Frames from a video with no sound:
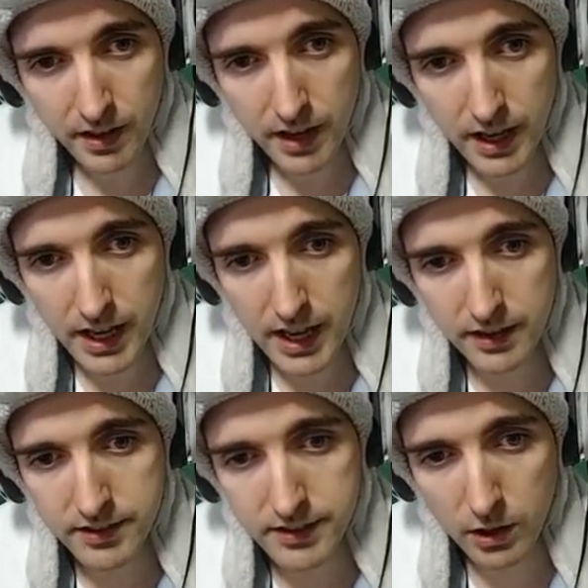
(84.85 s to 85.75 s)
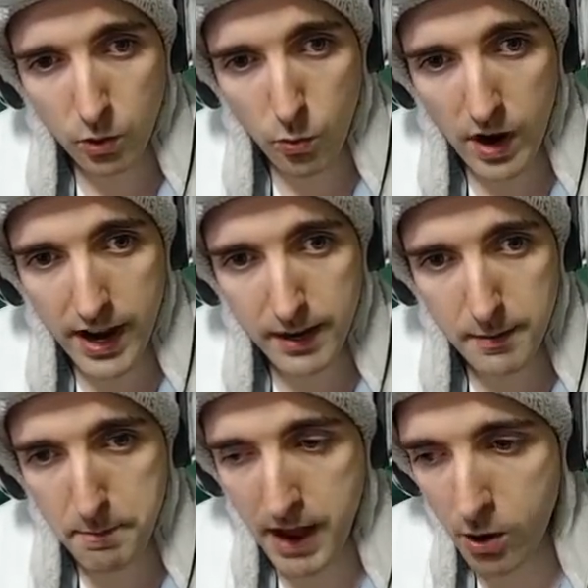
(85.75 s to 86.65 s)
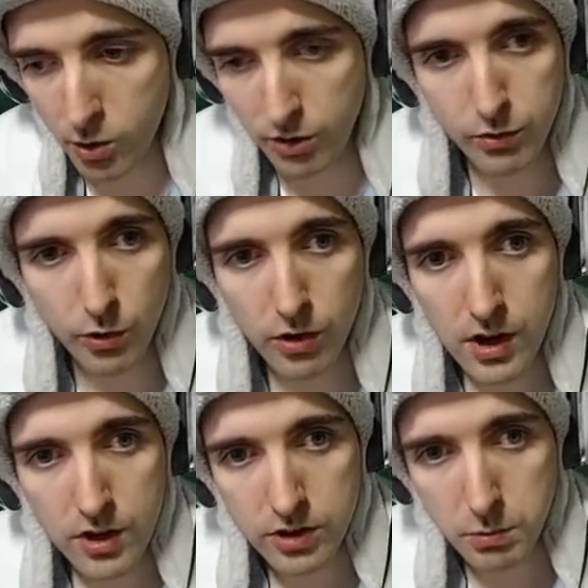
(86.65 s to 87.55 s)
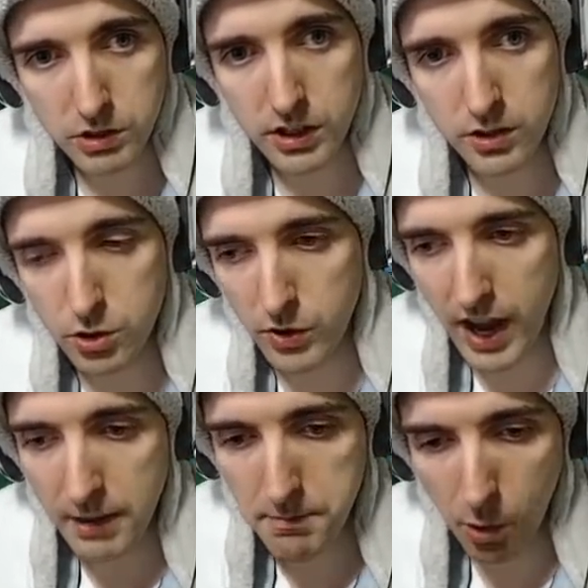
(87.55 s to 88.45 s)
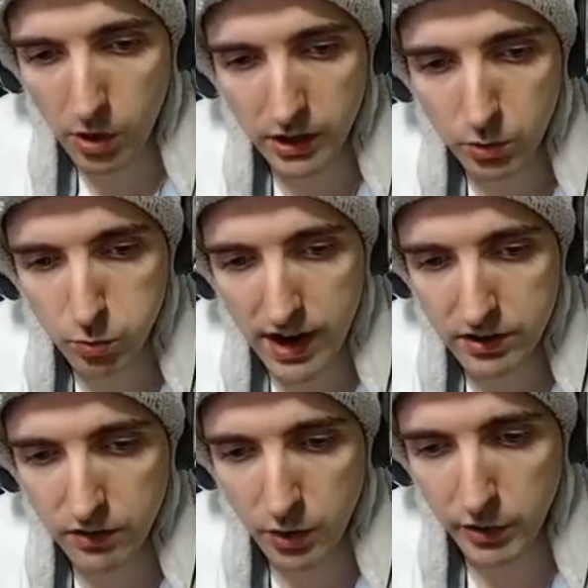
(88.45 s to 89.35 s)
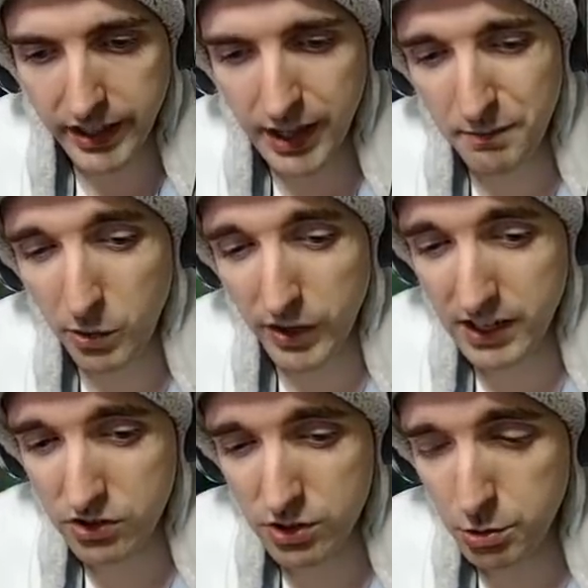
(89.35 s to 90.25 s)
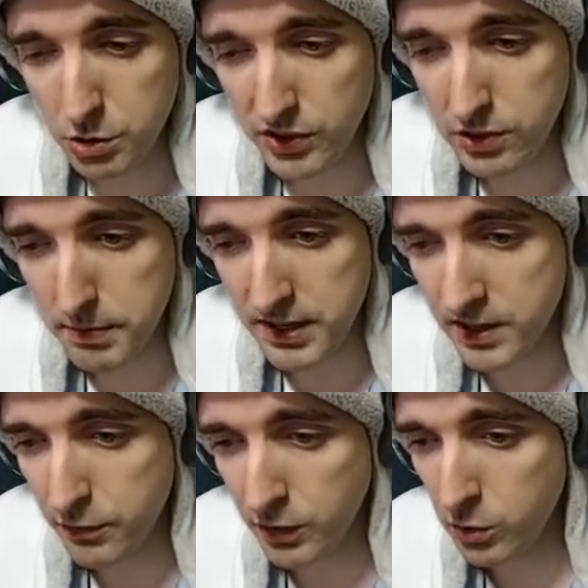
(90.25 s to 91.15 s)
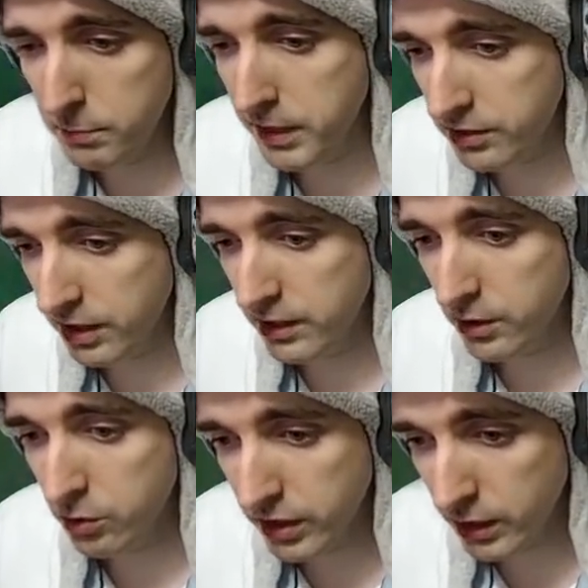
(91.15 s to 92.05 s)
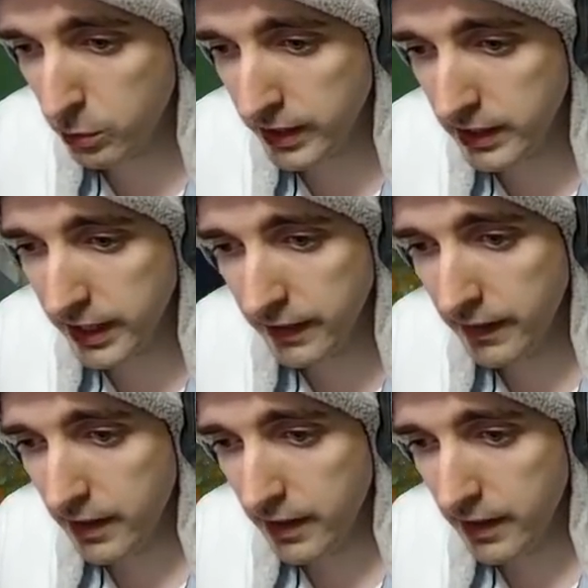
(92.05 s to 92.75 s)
It is quite powerful. So we're going to do a more aggressive early game, though against Nunu it's a bit difficult because he clears really quickly.